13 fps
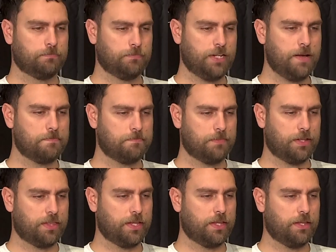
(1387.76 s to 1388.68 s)
Yep, I
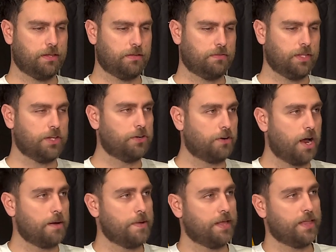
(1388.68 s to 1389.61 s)
think you're
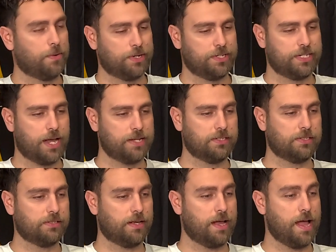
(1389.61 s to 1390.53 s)
right about that one,
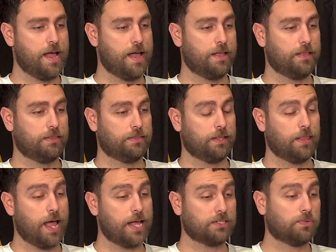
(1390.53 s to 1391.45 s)
Daz. The
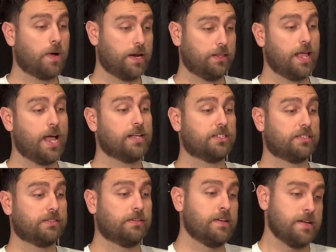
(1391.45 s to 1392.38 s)
last
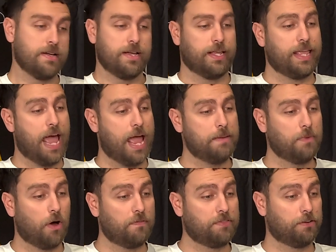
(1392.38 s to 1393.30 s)
game
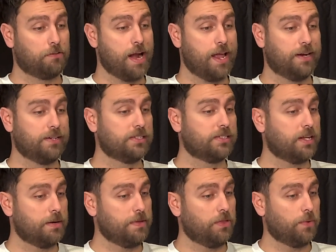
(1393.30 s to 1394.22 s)
of the round is going
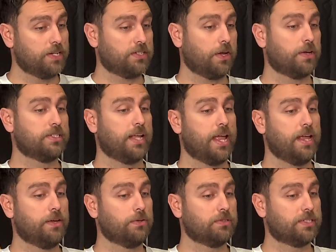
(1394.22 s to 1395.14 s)
to be the West Coast
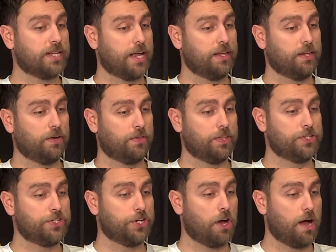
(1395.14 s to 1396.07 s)
Eagles taking on the
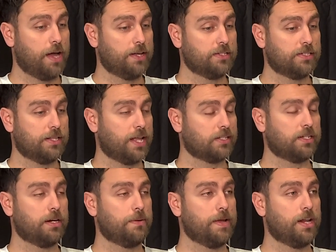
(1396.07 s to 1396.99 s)
Giants, and that's
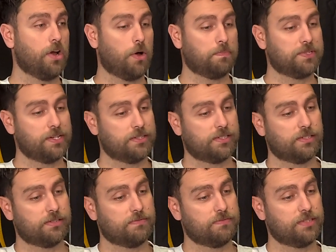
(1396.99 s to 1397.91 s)
going to be at
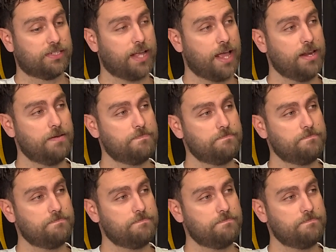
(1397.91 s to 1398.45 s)
Optus Stadium.